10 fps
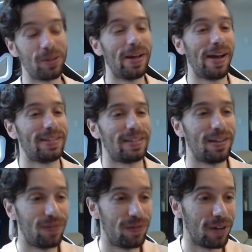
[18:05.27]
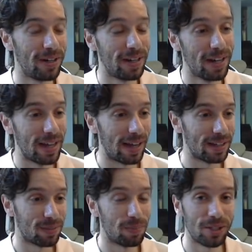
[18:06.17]
you guys had fun
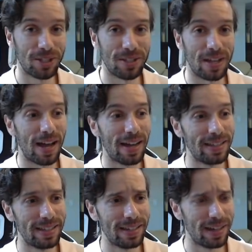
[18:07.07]
as much as I did.